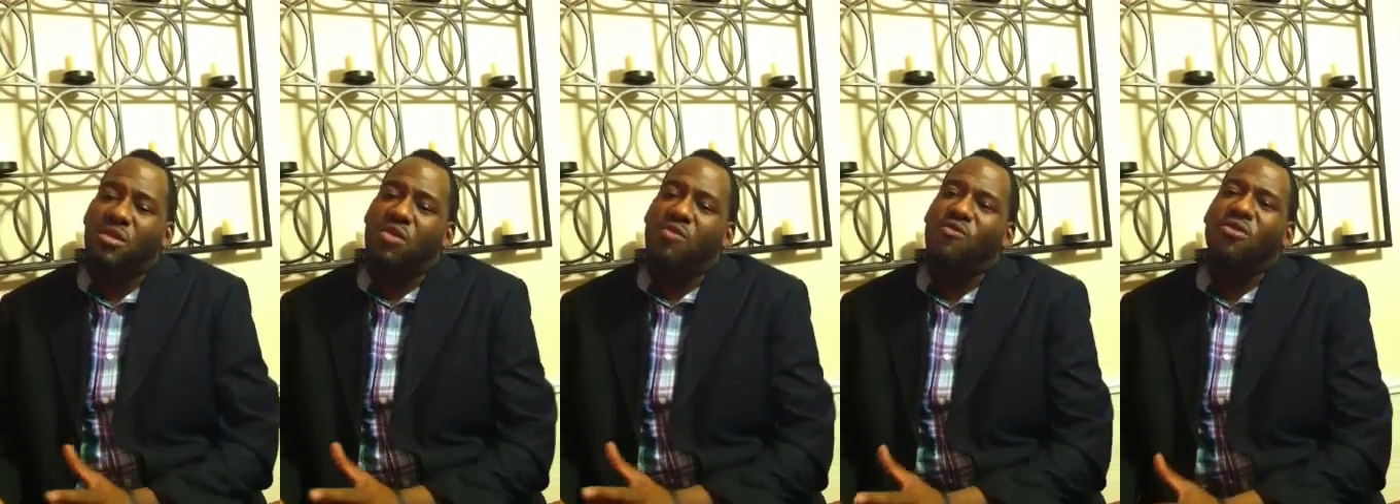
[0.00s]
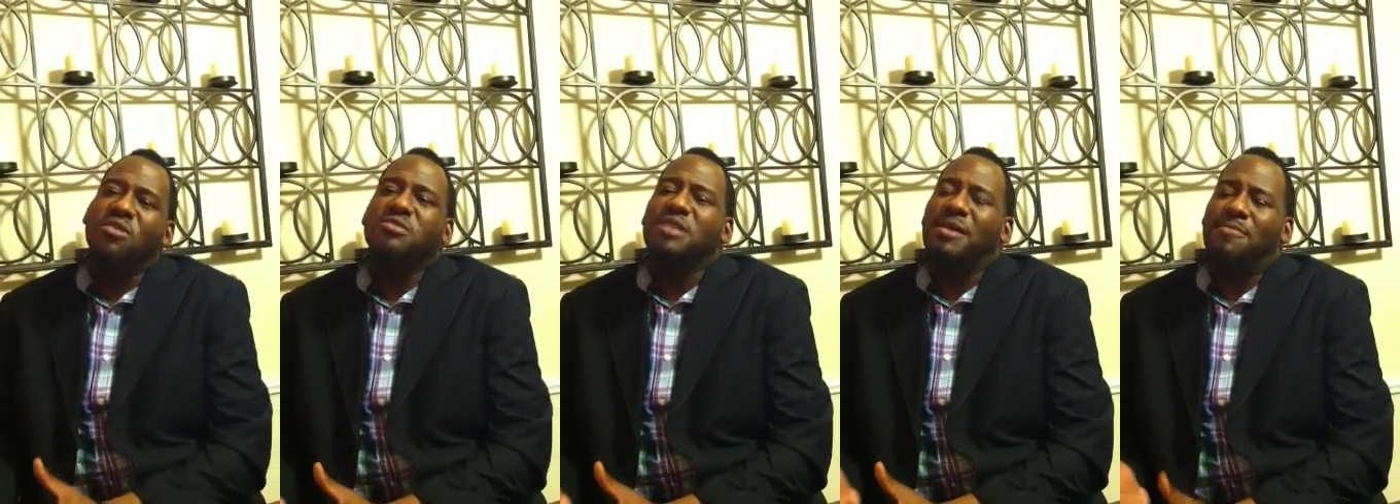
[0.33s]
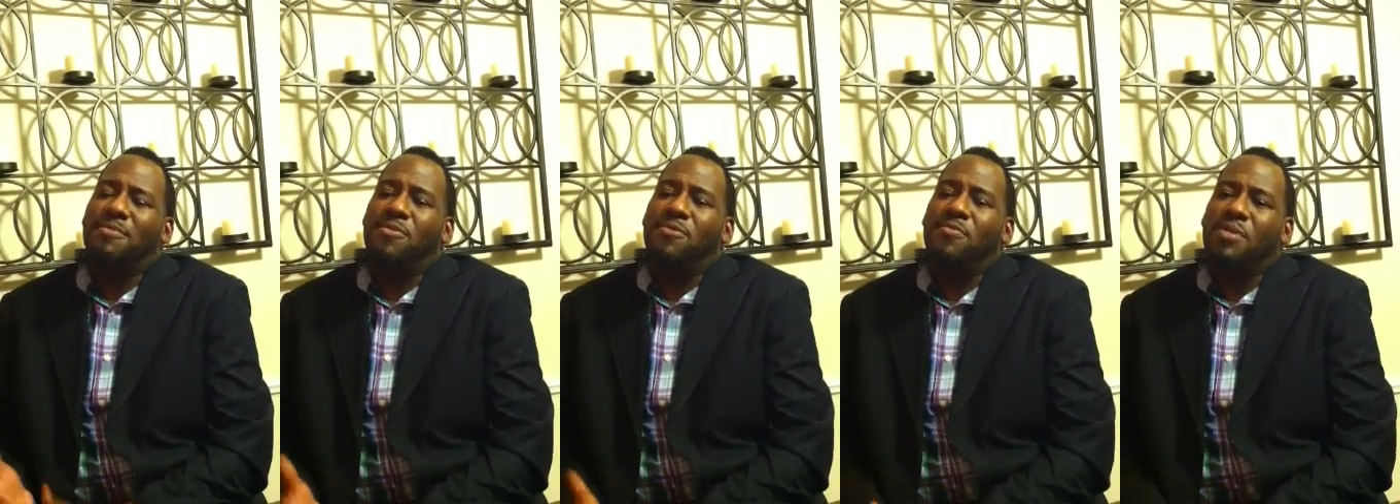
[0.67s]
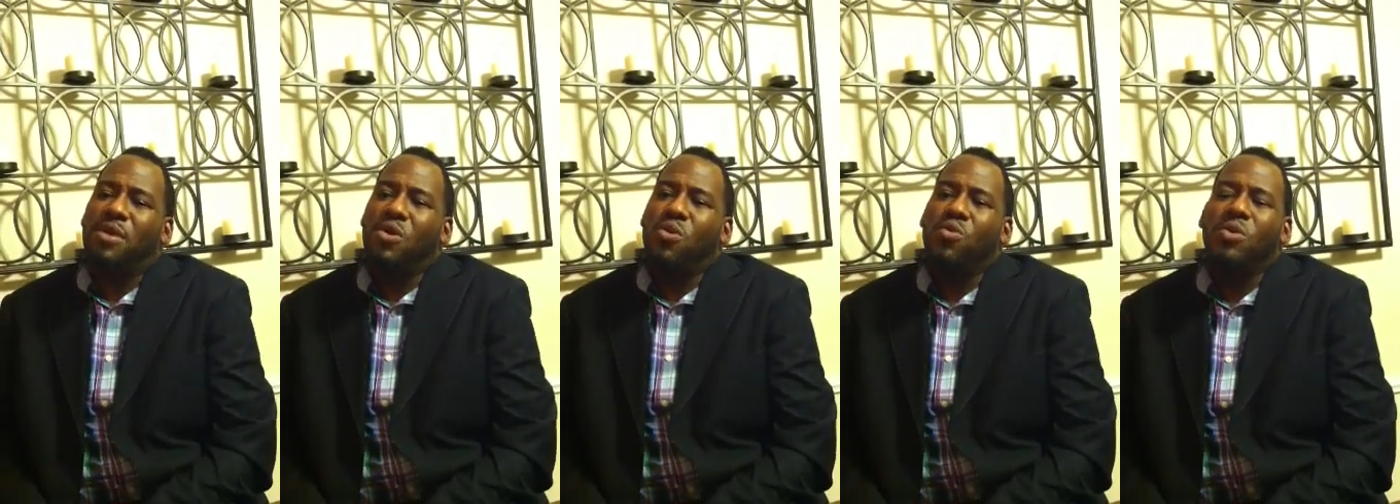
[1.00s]
For example,
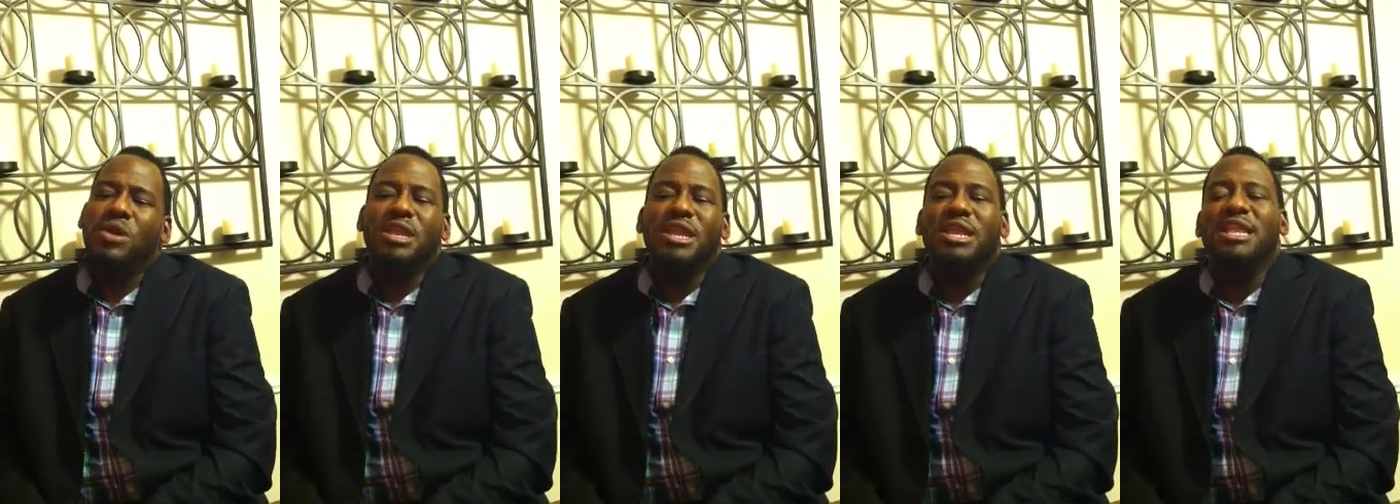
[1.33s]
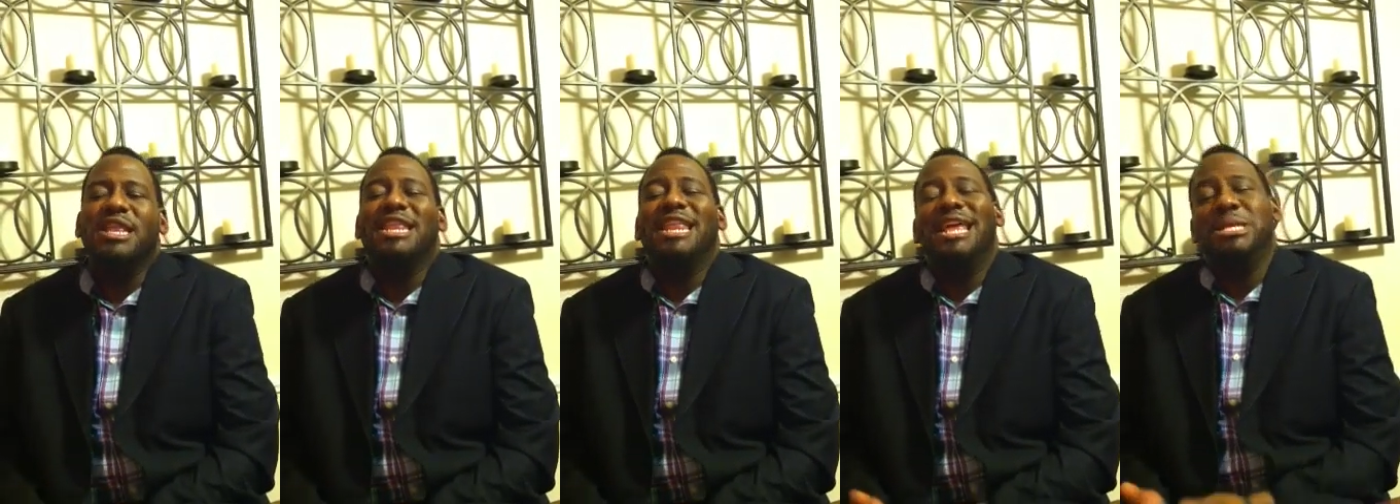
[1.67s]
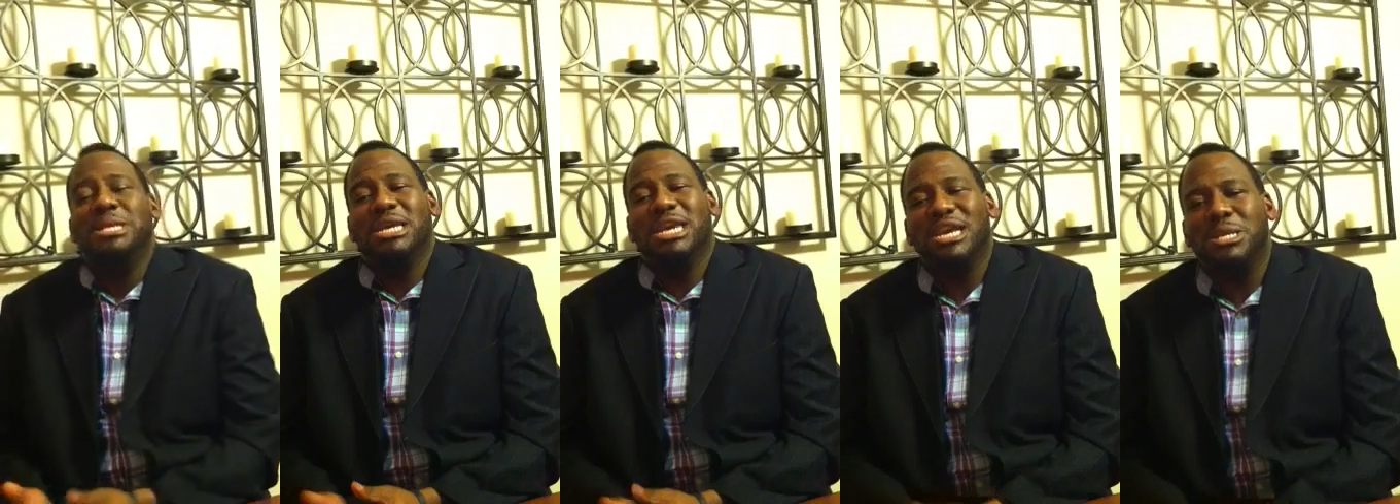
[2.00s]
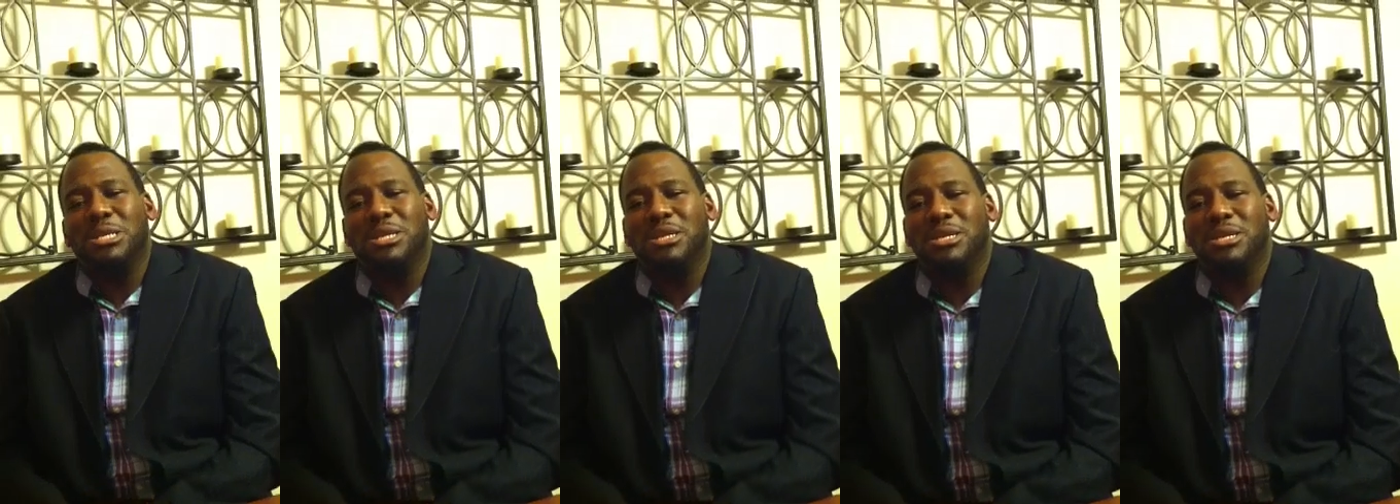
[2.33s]
we needed an education